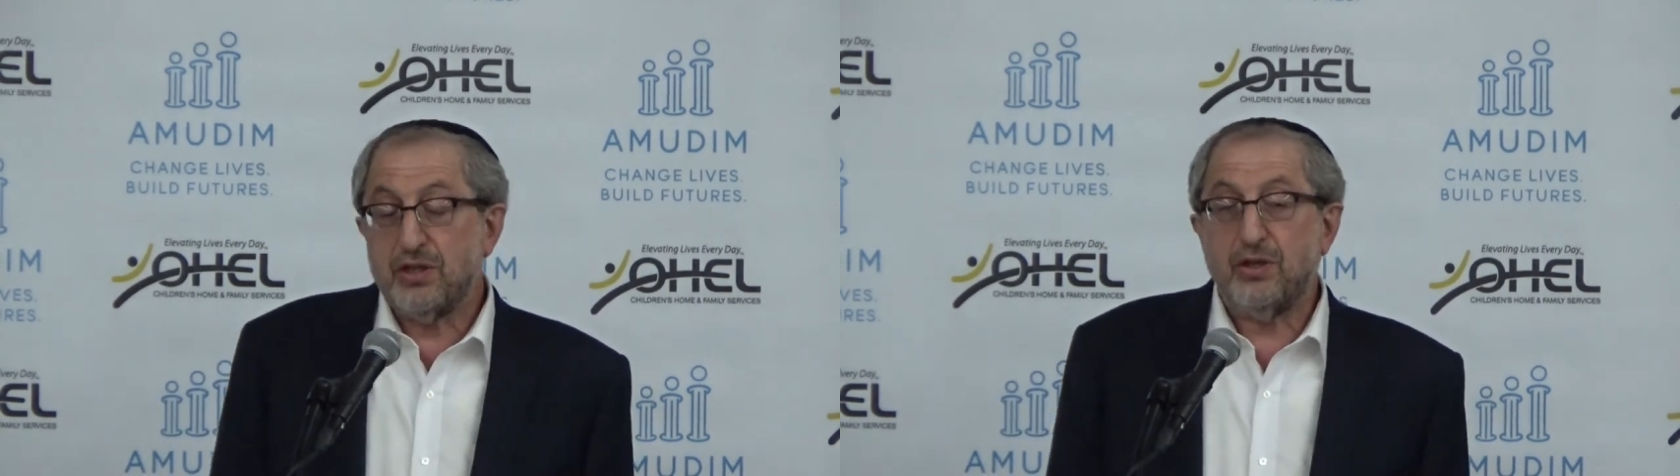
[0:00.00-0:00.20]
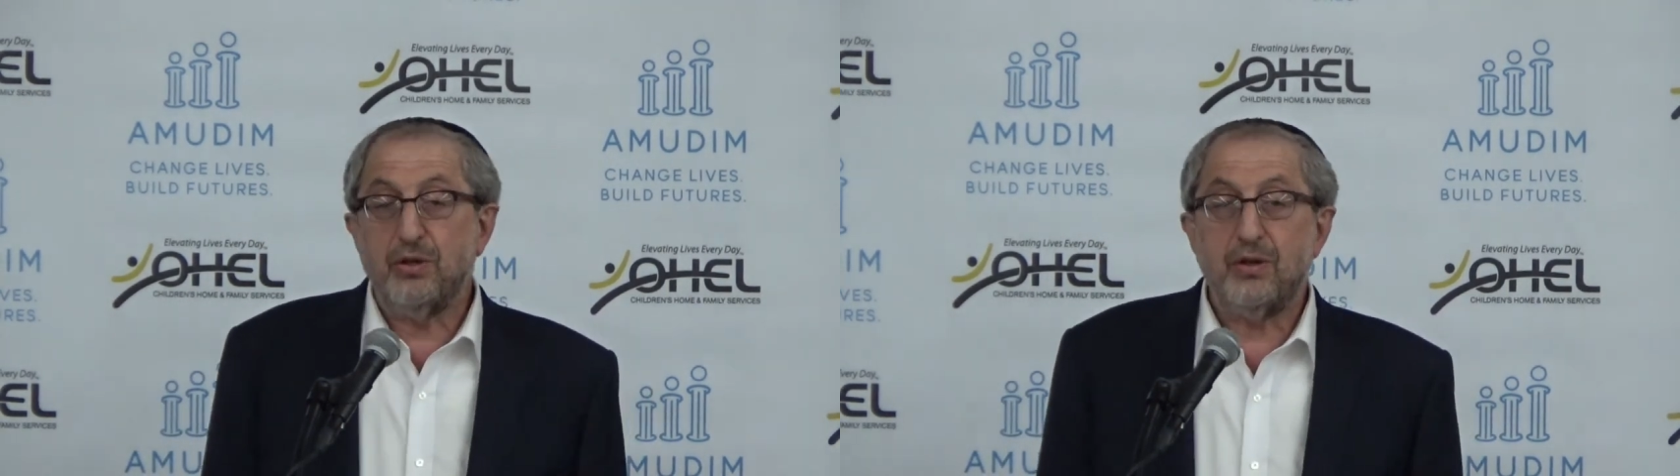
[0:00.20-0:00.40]

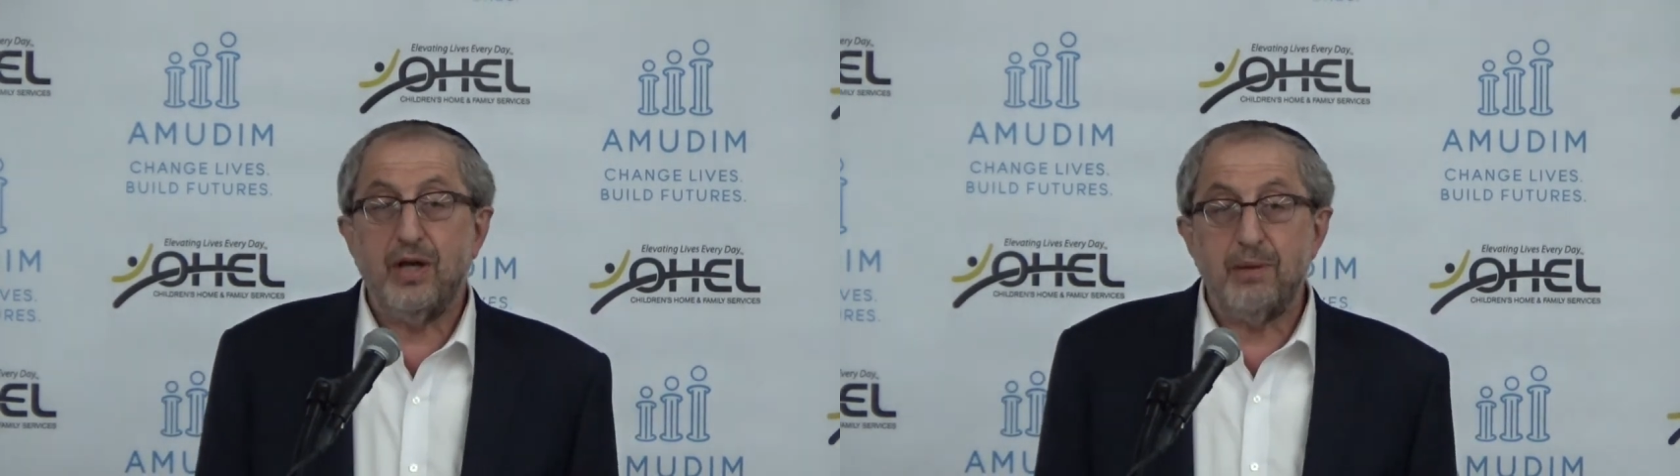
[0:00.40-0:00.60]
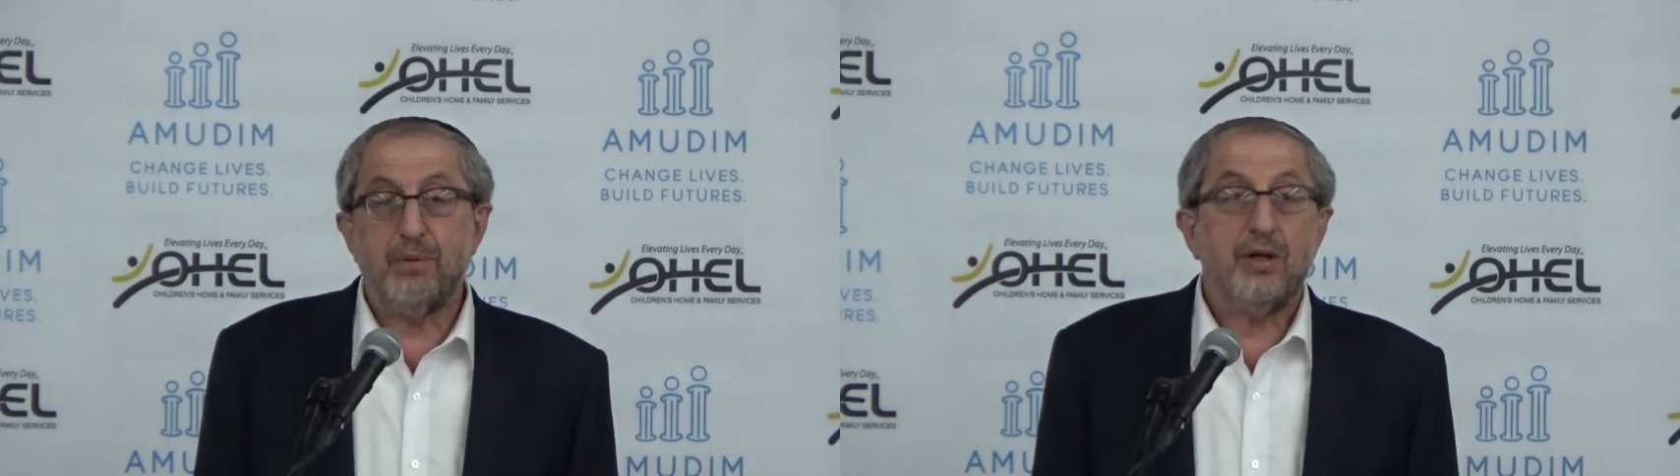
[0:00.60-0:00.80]
secure
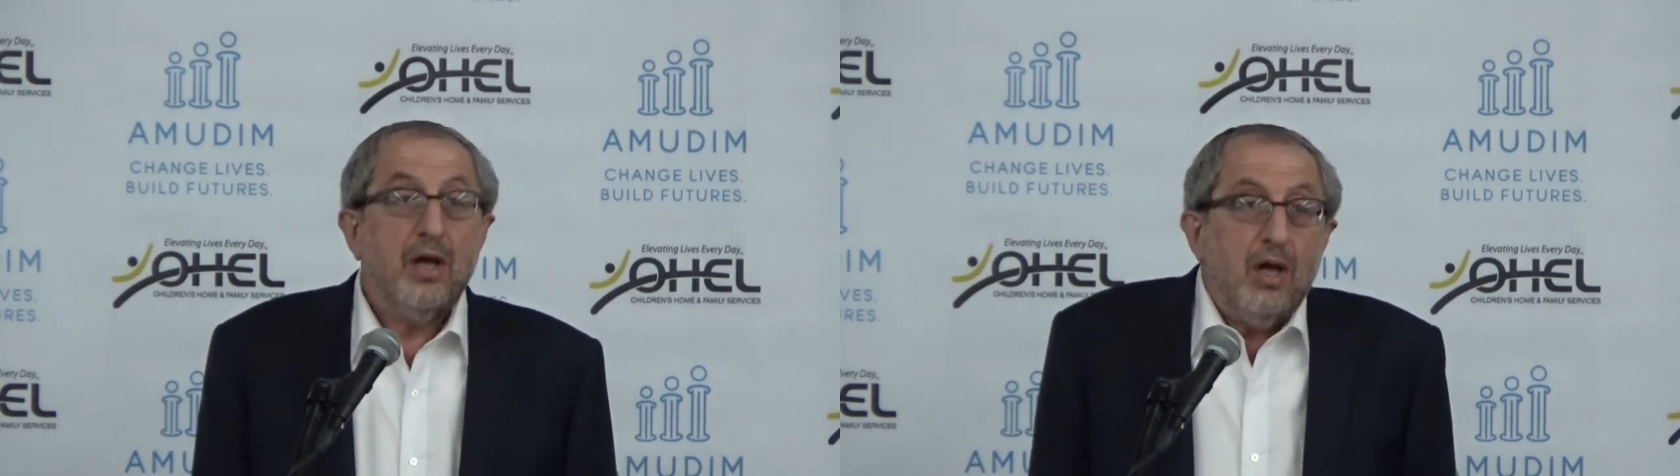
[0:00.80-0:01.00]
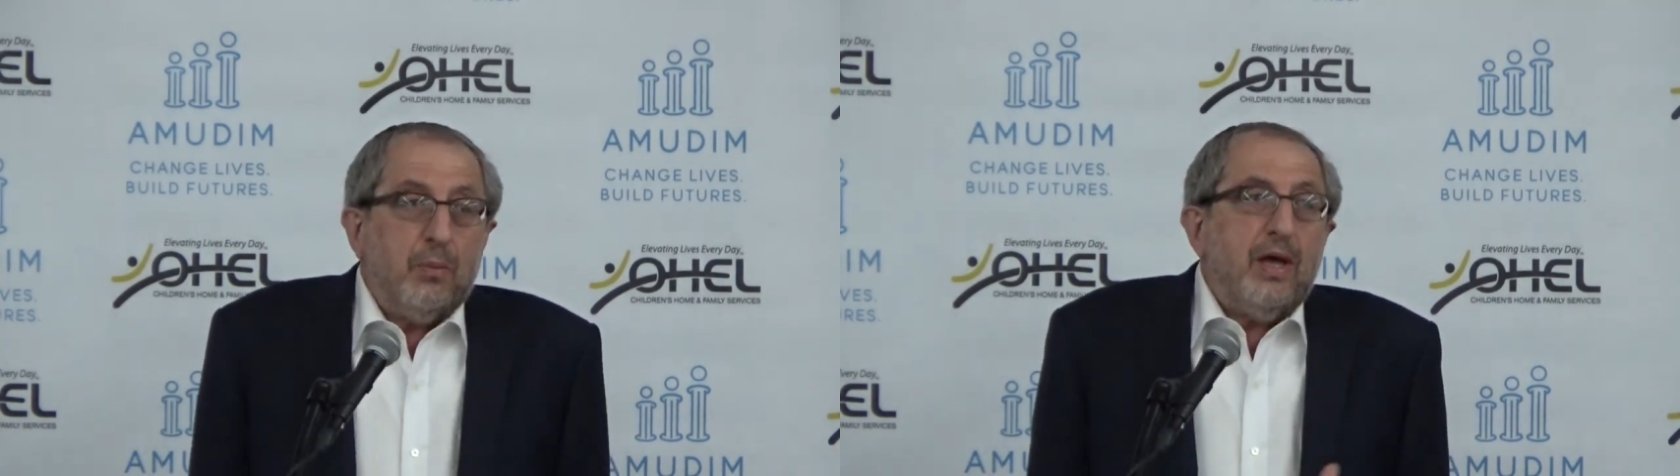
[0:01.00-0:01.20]
neighborhood.